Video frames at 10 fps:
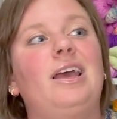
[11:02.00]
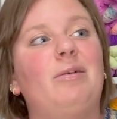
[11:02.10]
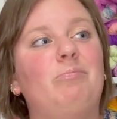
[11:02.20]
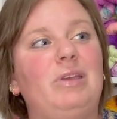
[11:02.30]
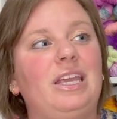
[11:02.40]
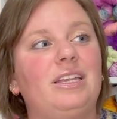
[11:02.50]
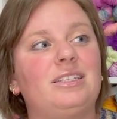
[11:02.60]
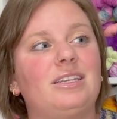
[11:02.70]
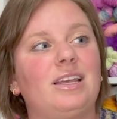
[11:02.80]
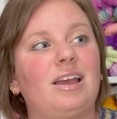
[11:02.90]

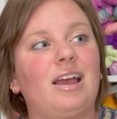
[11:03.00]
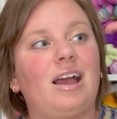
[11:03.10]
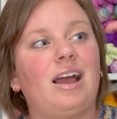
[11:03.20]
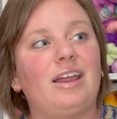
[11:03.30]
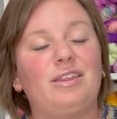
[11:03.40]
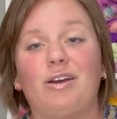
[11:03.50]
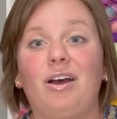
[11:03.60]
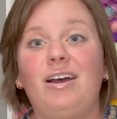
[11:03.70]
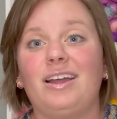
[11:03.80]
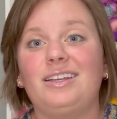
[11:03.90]
meet, I
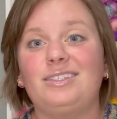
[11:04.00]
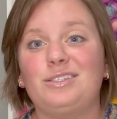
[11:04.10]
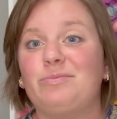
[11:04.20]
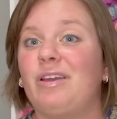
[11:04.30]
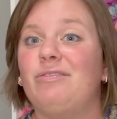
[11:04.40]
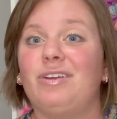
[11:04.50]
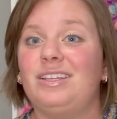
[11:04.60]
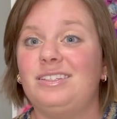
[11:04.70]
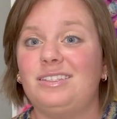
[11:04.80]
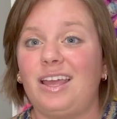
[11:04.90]
thought, just my
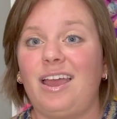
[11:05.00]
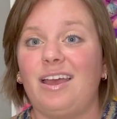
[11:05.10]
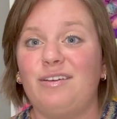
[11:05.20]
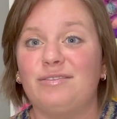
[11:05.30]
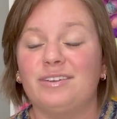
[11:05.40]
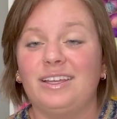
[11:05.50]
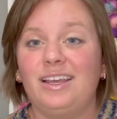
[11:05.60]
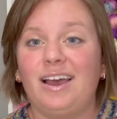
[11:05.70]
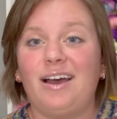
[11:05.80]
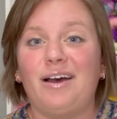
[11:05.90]
friend Steph,
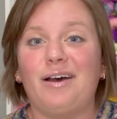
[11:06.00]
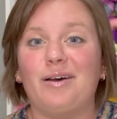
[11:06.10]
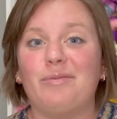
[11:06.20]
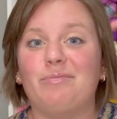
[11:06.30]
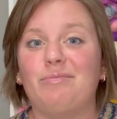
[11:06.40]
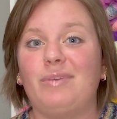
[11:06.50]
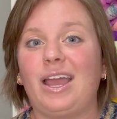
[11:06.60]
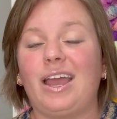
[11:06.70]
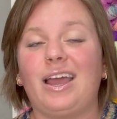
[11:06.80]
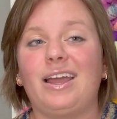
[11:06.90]

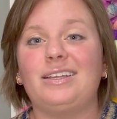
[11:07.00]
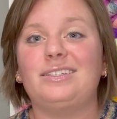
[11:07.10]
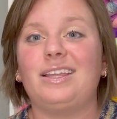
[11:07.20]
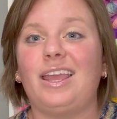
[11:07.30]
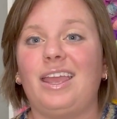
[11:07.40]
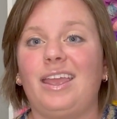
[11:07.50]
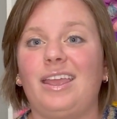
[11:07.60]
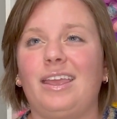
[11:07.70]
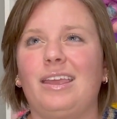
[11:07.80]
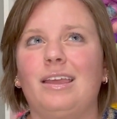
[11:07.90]
at
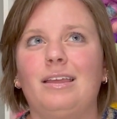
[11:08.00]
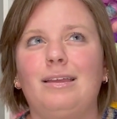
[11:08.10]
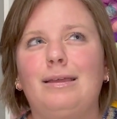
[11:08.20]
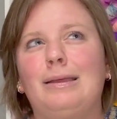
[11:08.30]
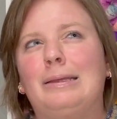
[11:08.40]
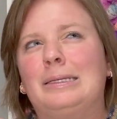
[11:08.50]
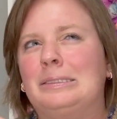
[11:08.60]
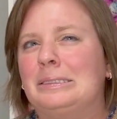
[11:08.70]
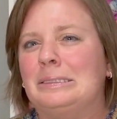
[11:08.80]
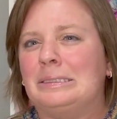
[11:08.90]
a
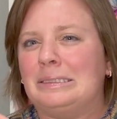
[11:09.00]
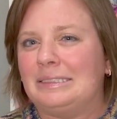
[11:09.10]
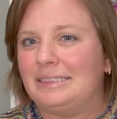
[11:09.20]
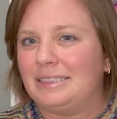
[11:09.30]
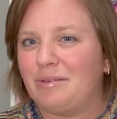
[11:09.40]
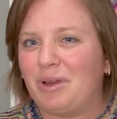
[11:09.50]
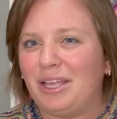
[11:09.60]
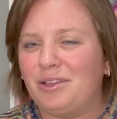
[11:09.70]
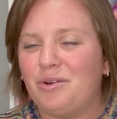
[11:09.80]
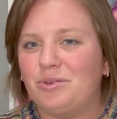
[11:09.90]

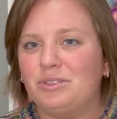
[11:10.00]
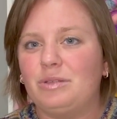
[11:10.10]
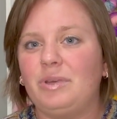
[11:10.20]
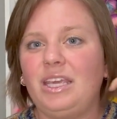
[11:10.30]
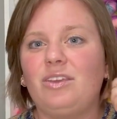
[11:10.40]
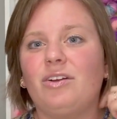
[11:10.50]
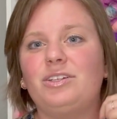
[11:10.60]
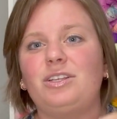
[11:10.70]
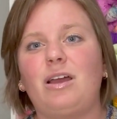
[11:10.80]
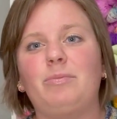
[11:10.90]
semi-local to me yarn
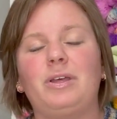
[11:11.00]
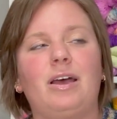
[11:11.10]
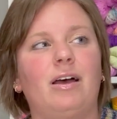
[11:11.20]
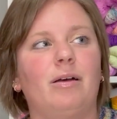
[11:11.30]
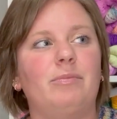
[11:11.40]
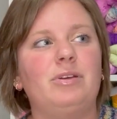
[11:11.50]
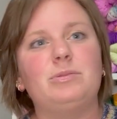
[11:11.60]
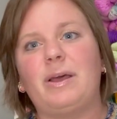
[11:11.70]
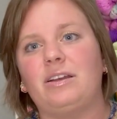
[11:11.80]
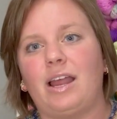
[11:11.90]
shop. It was
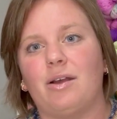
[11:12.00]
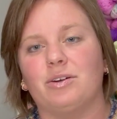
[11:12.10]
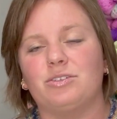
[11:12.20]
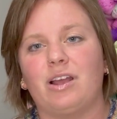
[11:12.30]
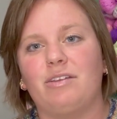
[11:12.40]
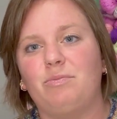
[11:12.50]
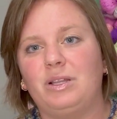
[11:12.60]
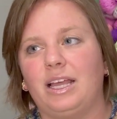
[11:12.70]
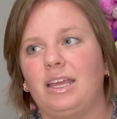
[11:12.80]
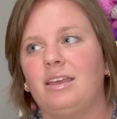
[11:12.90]
about an hour drive, but
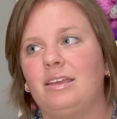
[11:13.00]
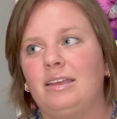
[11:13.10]
like,